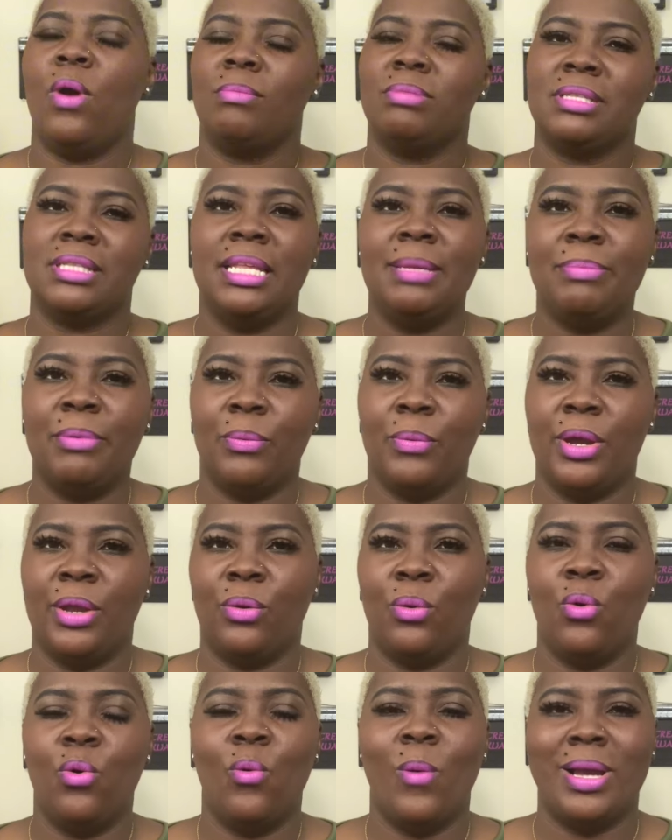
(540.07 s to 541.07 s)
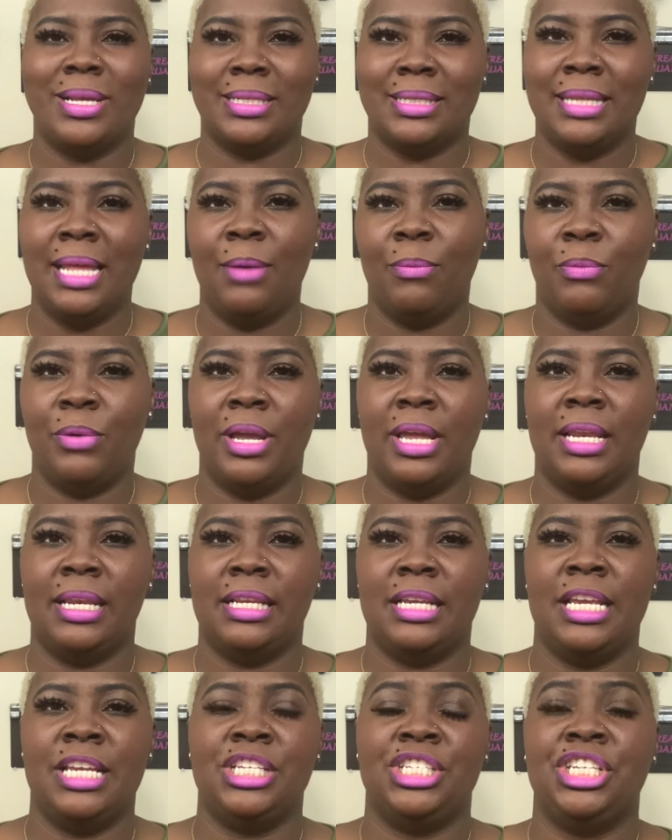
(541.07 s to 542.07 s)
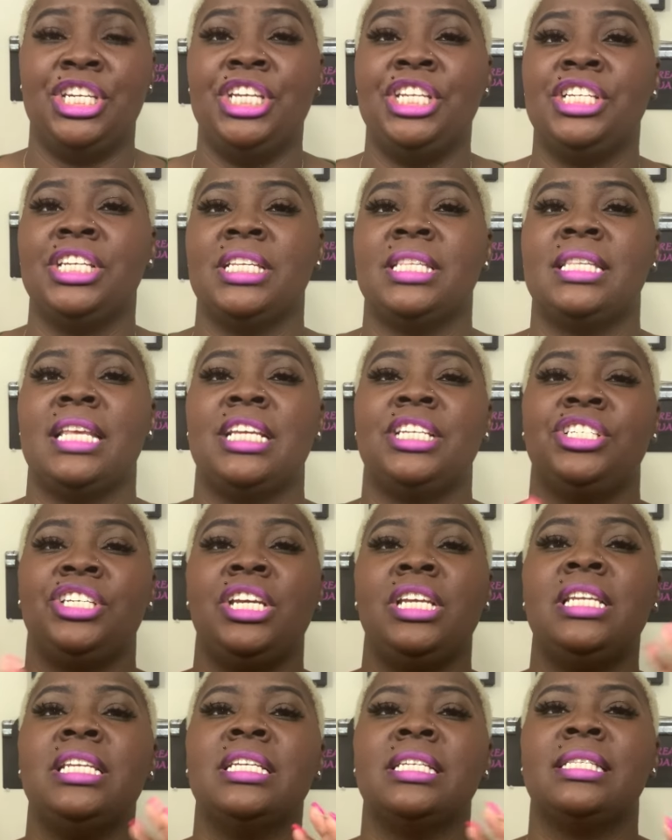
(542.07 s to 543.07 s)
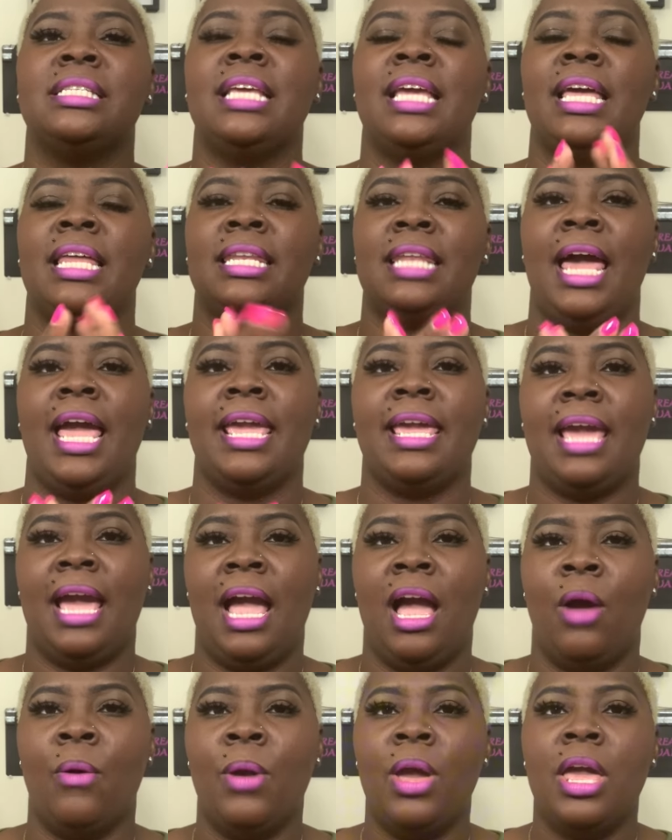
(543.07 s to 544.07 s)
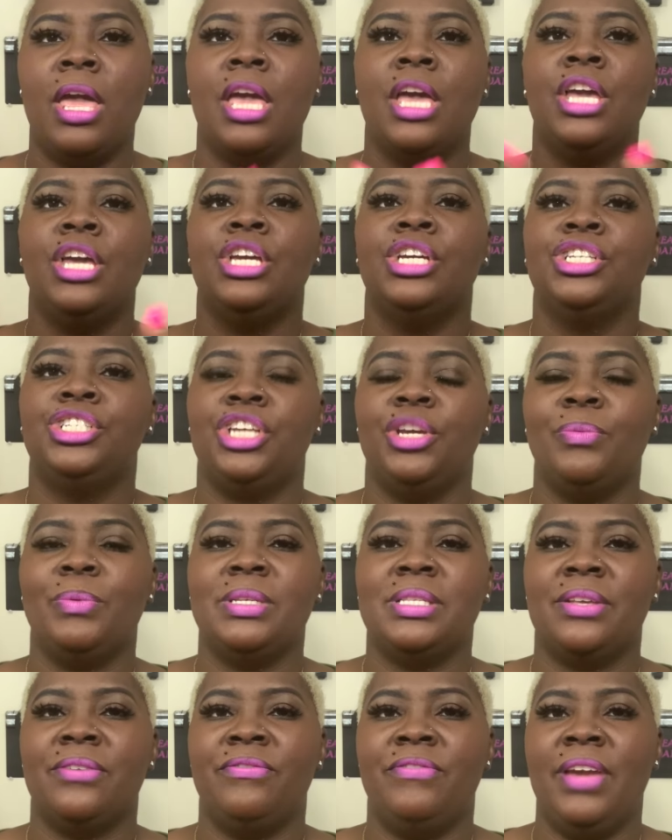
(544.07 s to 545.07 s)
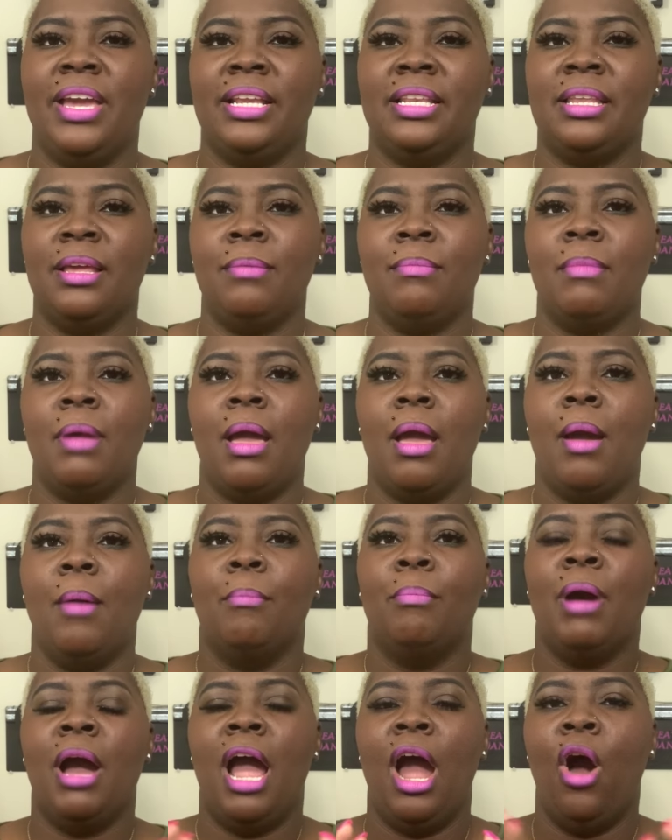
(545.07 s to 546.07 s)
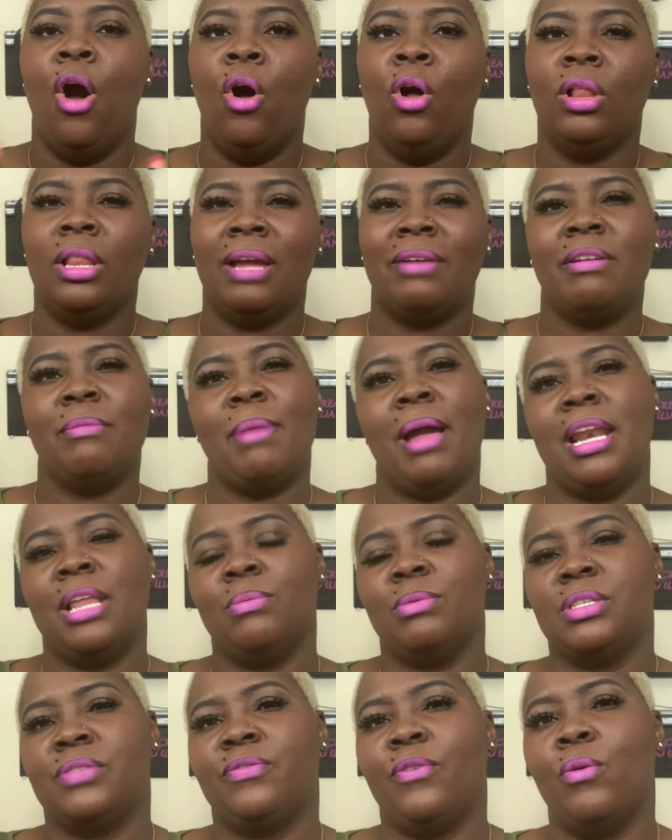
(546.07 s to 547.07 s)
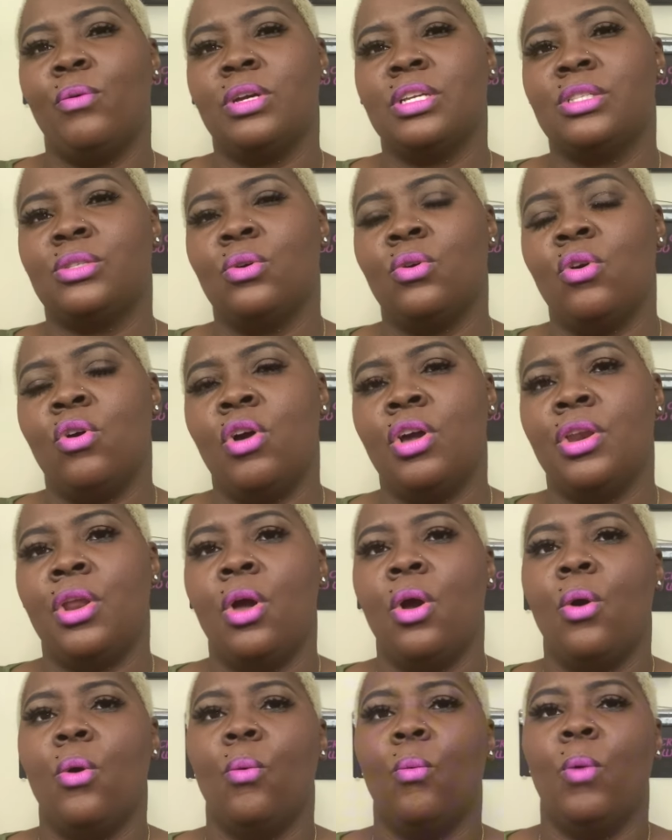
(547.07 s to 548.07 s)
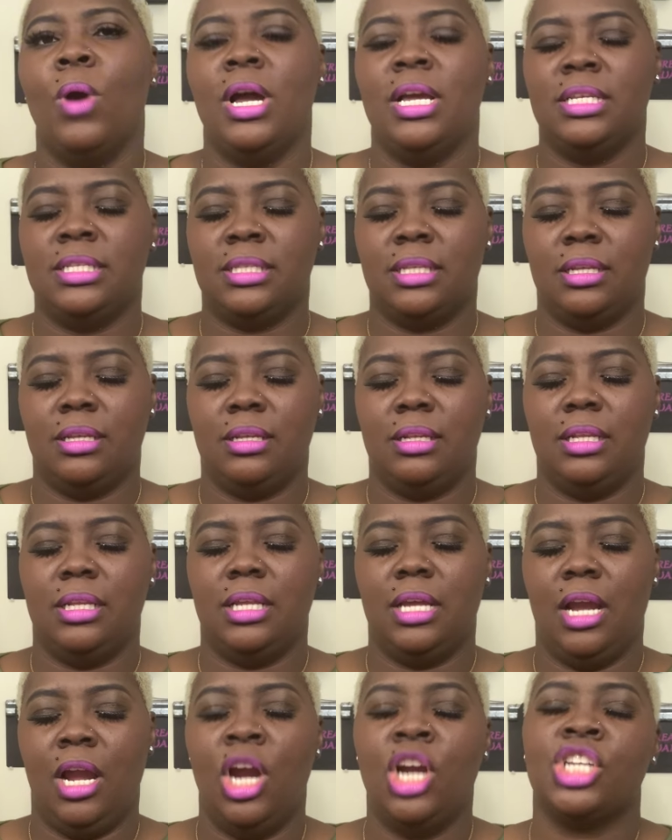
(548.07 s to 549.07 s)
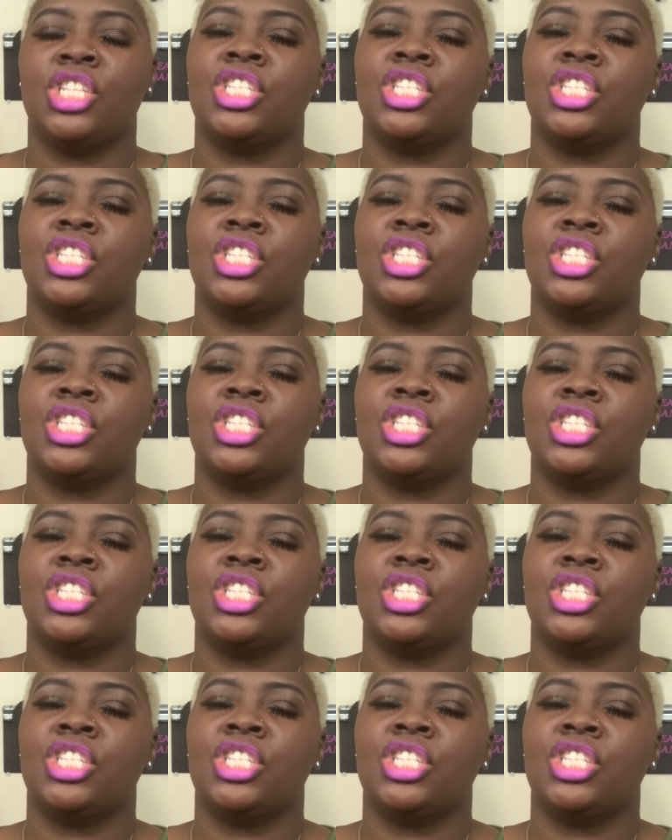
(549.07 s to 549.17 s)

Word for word: I'm sleeping with or who I slept with? And she just said she just didn't like how she was a victim, but all everybody was focused on was her